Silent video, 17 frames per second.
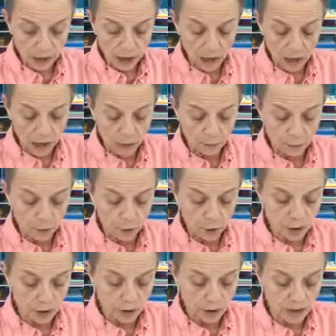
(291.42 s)
I
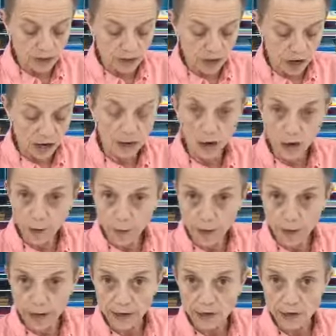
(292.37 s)
put a design on the
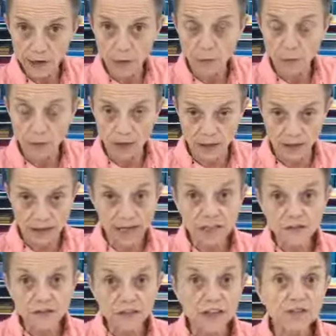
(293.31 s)
page. I brought an
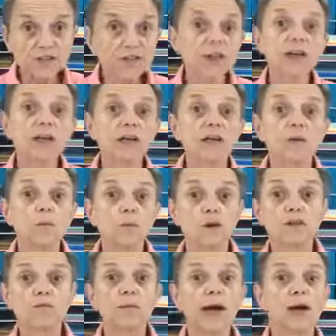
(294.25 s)
SVG in, one
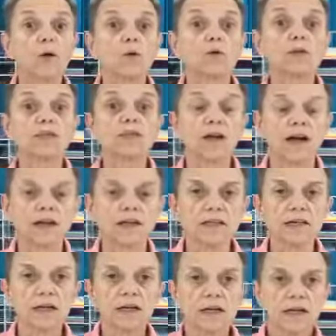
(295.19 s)
of my own designs,
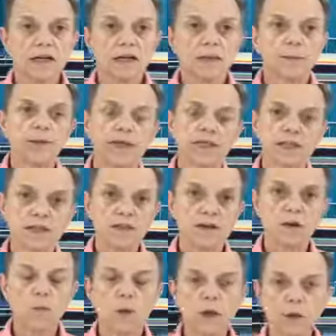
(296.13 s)
because I
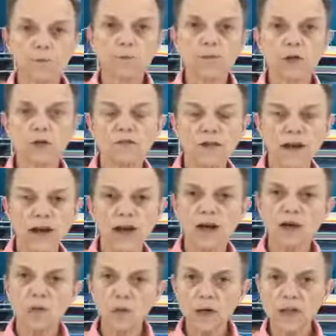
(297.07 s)
thought, well, if I
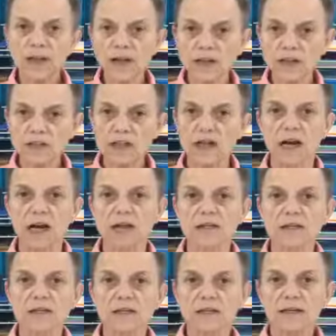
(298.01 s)
cut one of their
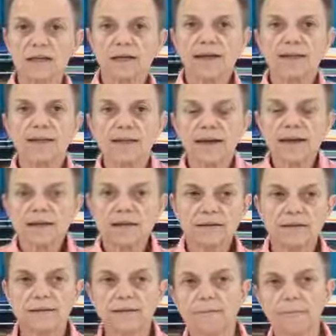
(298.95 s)
designs,
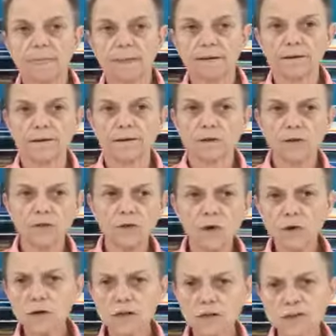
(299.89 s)
then you know, of
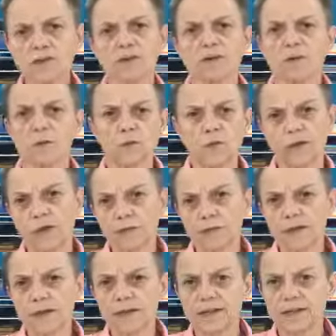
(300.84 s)
course it's going to work,
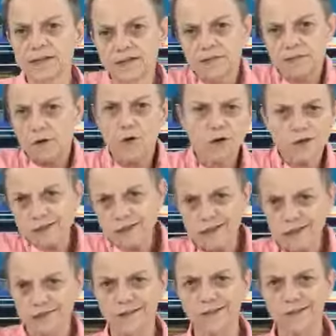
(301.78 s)
because of course
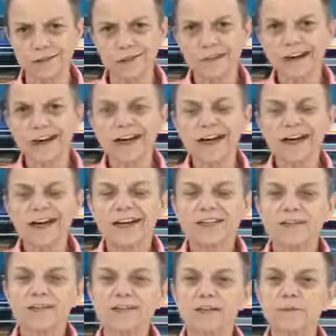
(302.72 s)
it's going to work.
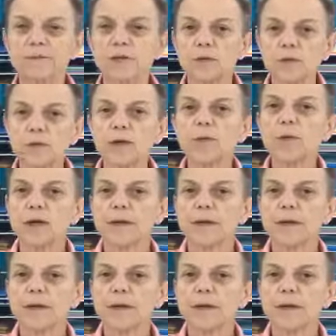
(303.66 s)
So I said, I'm going to bring one